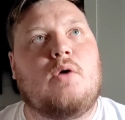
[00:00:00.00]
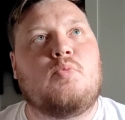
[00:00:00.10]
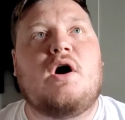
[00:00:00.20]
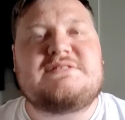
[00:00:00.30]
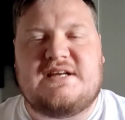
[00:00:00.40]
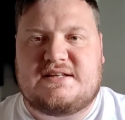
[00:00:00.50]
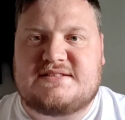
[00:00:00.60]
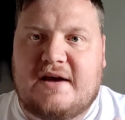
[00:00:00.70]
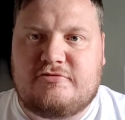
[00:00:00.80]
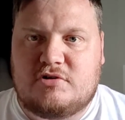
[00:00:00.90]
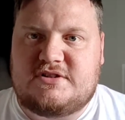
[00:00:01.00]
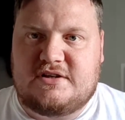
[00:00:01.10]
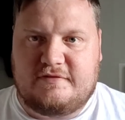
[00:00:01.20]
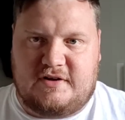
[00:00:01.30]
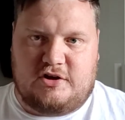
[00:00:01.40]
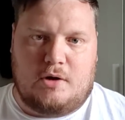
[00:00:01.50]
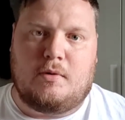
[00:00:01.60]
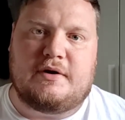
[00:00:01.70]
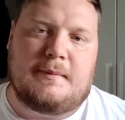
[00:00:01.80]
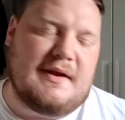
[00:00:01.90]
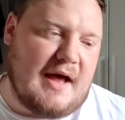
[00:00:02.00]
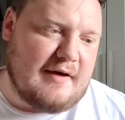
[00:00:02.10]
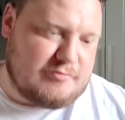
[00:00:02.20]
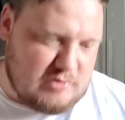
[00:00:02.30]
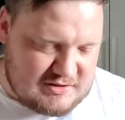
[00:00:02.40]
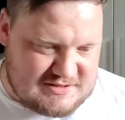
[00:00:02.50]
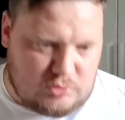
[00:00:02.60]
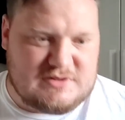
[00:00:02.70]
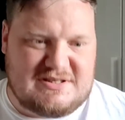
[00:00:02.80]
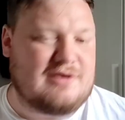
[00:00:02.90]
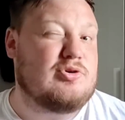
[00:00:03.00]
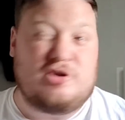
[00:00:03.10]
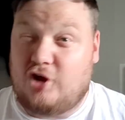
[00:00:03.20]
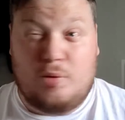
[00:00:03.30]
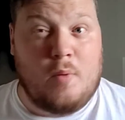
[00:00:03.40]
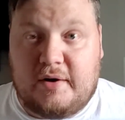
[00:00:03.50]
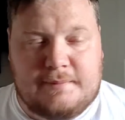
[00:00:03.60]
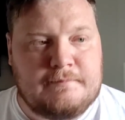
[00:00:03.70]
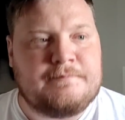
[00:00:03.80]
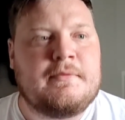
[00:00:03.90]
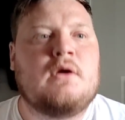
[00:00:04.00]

what I did is after I did a video on him and after I sort of said, look, I don't want him,